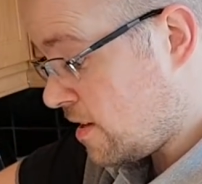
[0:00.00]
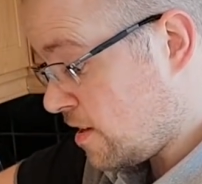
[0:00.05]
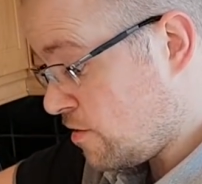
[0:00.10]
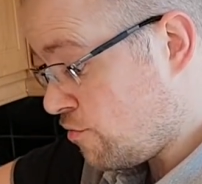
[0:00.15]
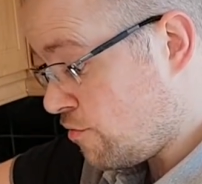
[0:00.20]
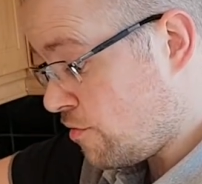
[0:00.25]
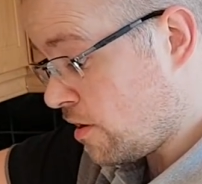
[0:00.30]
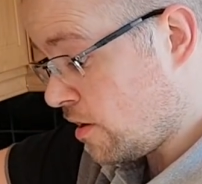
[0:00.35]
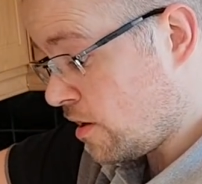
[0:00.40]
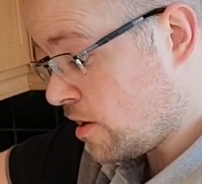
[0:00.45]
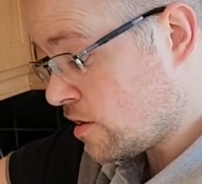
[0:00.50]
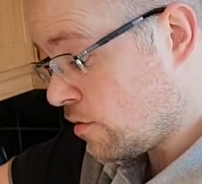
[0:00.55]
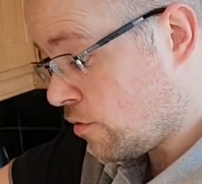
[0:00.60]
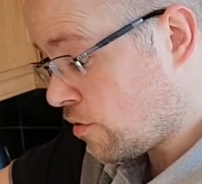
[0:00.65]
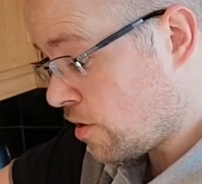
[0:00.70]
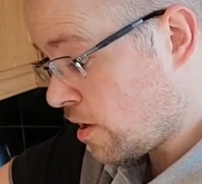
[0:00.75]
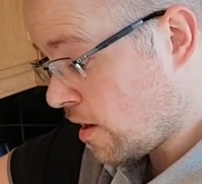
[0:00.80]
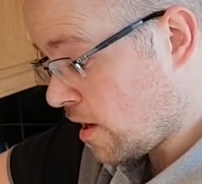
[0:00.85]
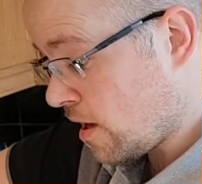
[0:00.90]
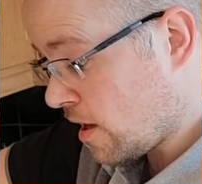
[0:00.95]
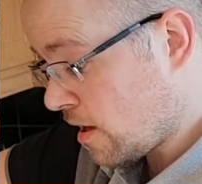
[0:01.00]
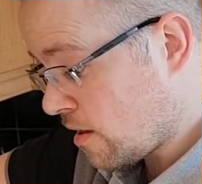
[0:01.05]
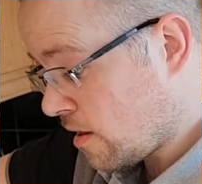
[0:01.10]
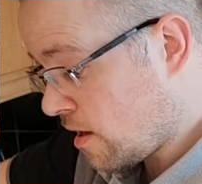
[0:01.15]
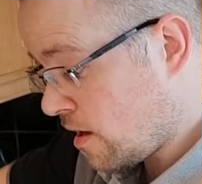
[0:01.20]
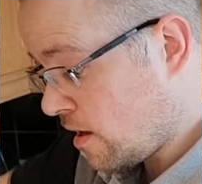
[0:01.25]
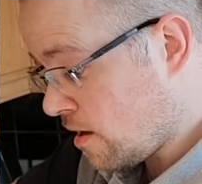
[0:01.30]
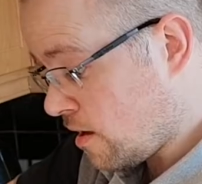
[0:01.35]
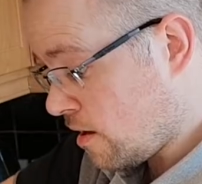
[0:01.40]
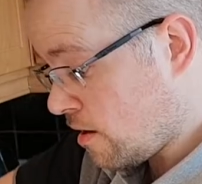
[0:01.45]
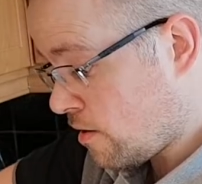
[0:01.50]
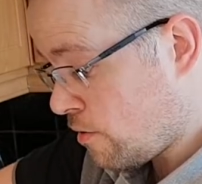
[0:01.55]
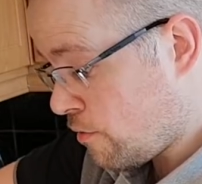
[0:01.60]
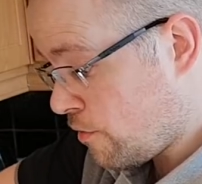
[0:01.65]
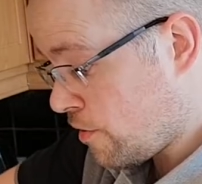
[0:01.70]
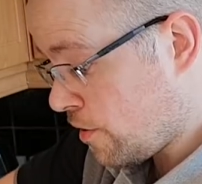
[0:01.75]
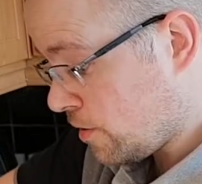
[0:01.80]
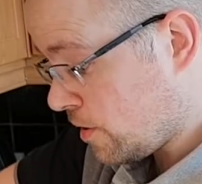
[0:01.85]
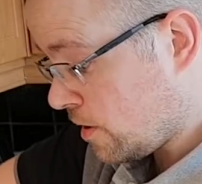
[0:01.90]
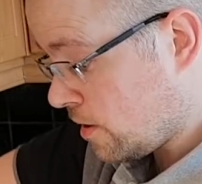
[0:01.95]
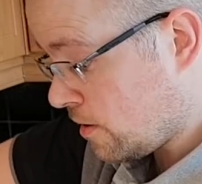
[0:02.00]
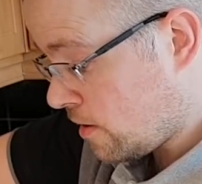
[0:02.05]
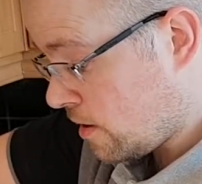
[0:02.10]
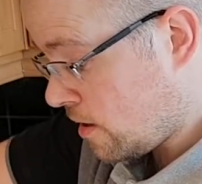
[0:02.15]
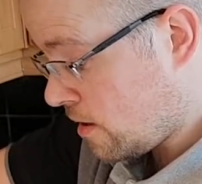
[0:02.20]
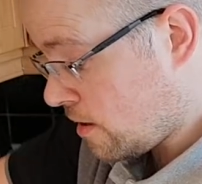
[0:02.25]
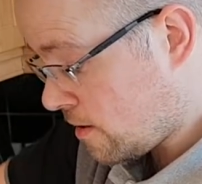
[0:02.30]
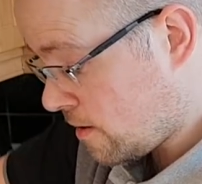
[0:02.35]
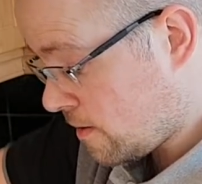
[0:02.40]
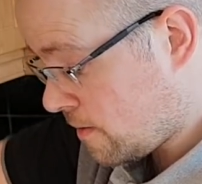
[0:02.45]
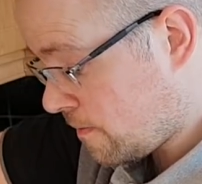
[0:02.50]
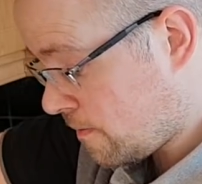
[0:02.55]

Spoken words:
really is looking like the real deal here.